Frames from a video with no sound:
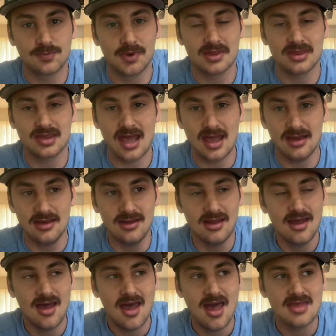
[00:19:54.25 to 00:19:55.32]
But then
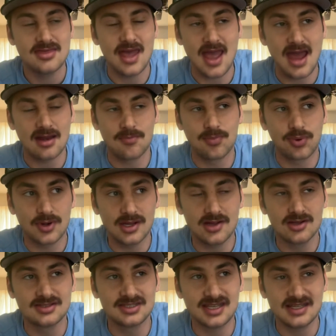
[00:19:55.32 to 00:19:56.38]
they had a pretty
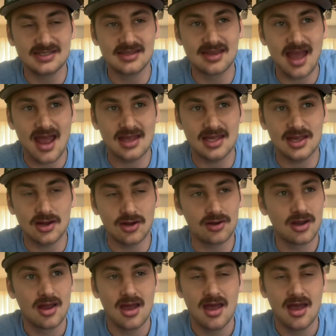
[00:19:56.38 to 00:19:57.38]
good season that year.